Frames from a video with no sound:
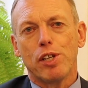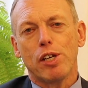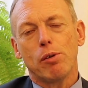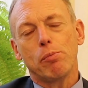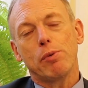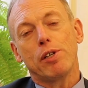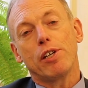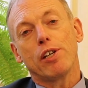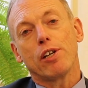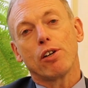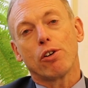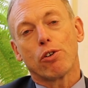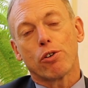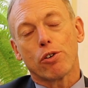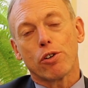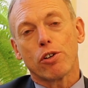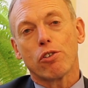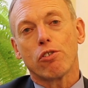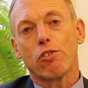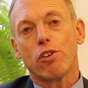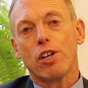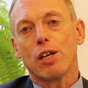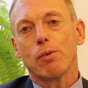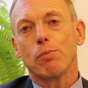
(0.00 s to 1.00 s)
them and
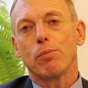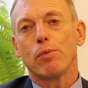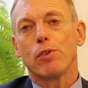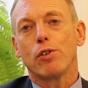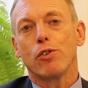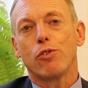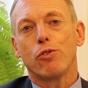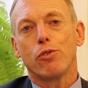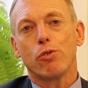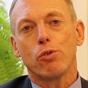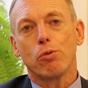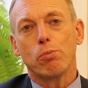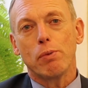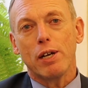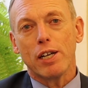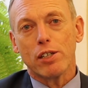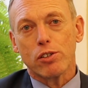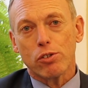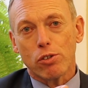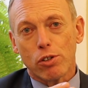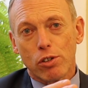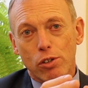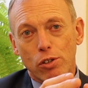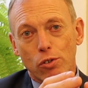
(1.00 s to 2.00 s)
encourage them to
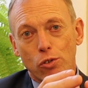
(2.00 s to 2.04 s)
make the